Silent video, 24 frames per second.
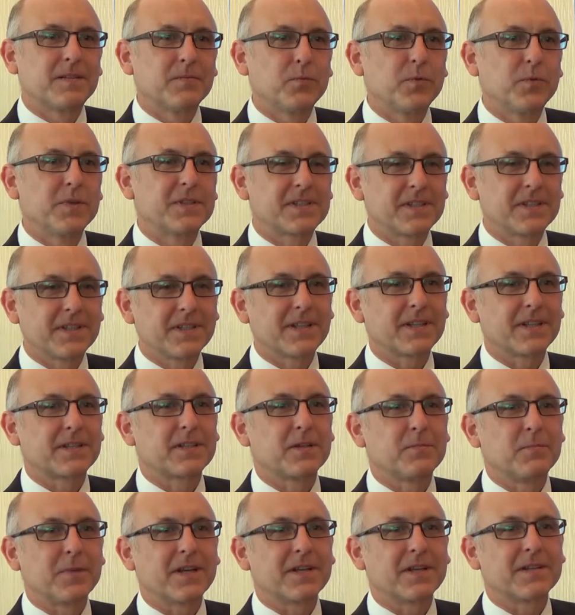We see that
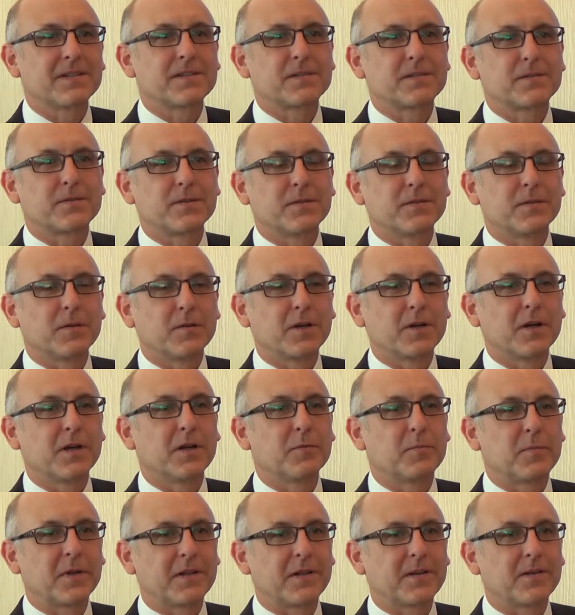the demands are going to
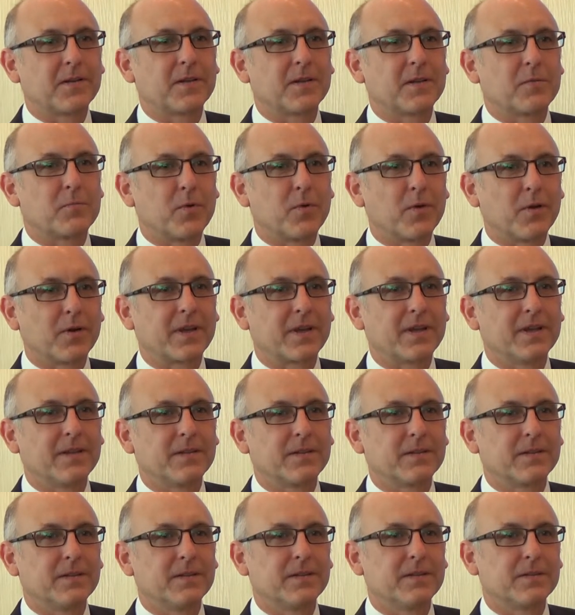depend on the market
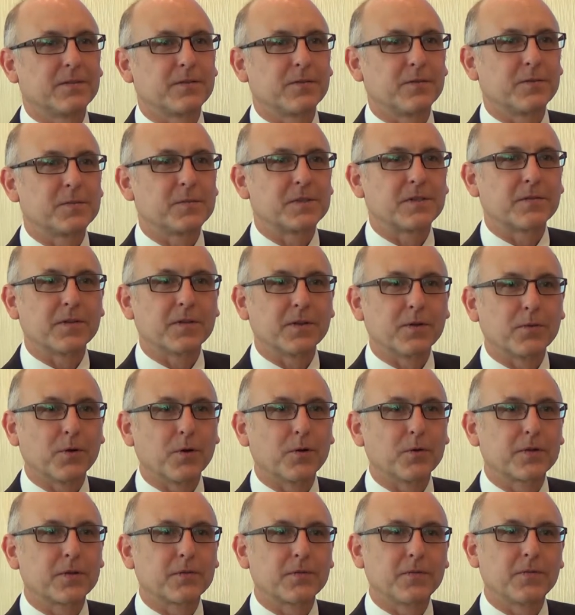in terms of the
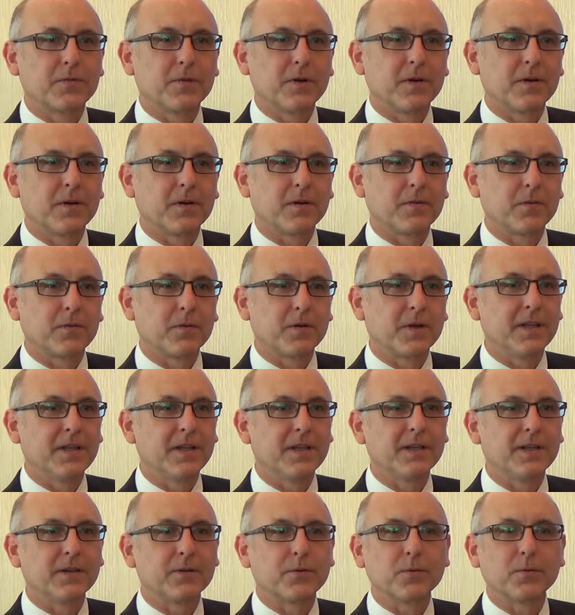growth for
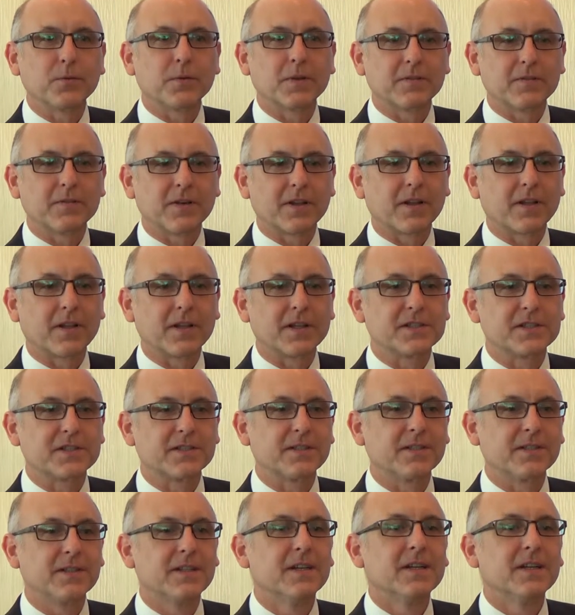heating, cooling,
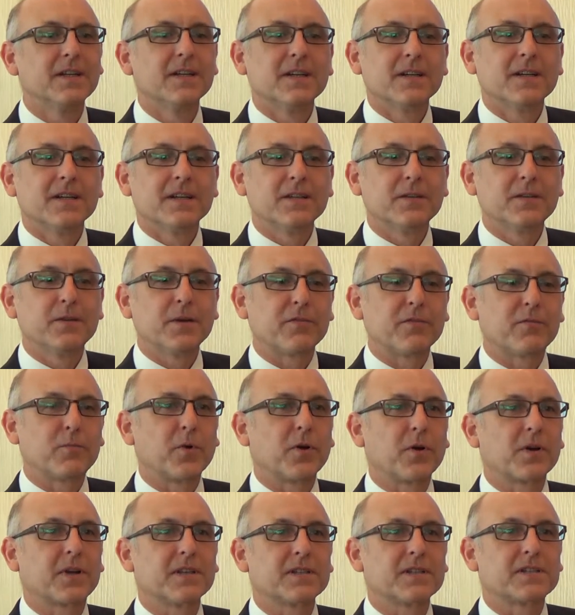ventilation. You have
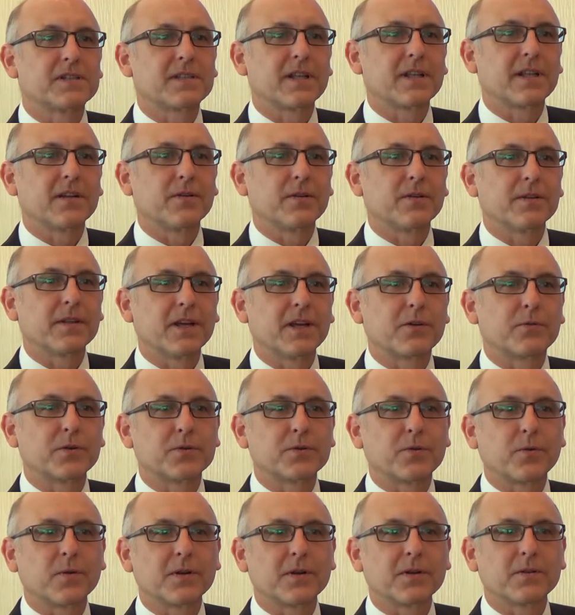markets that are on the
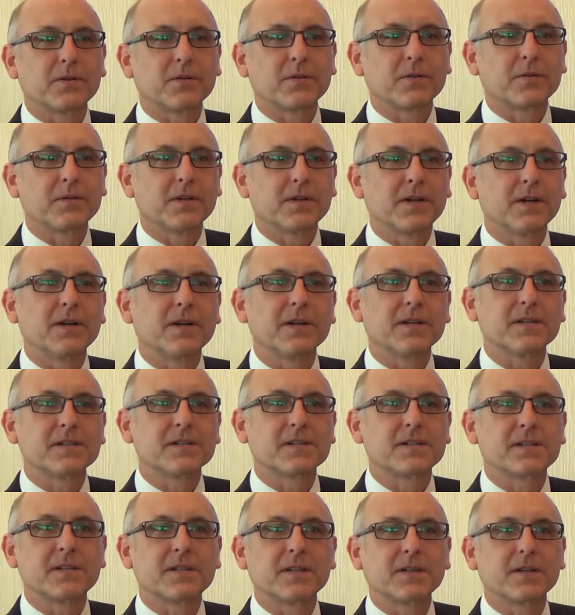equatorial
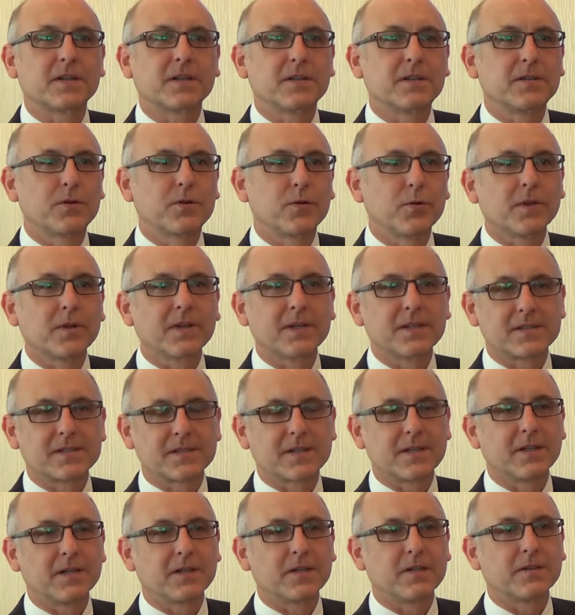areas that cooling is
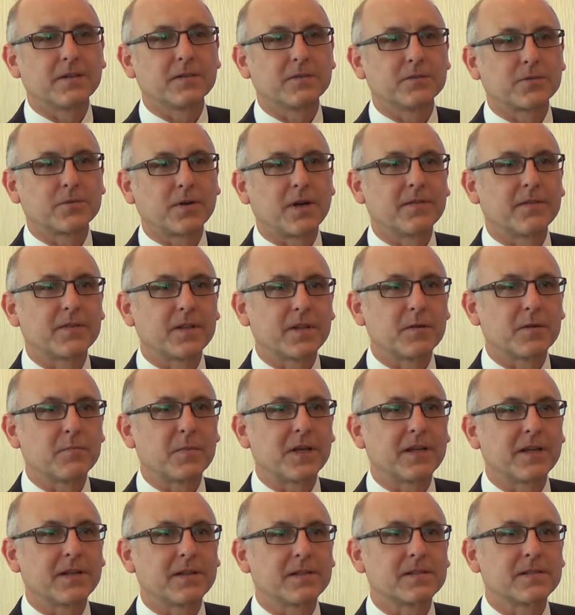going to drive the
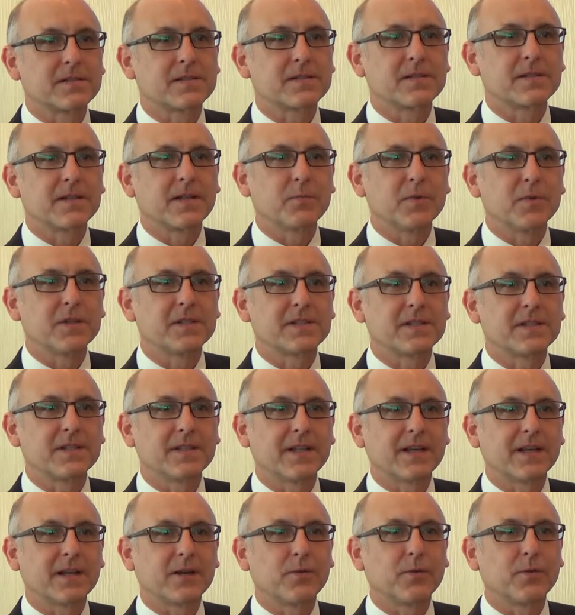demands, and we
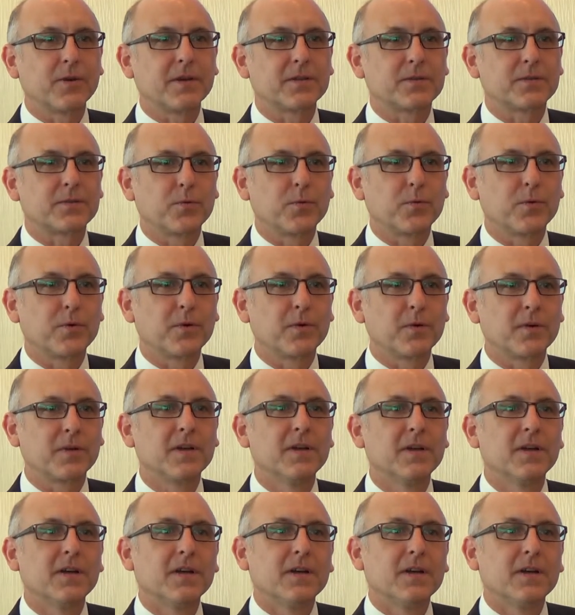see that going toward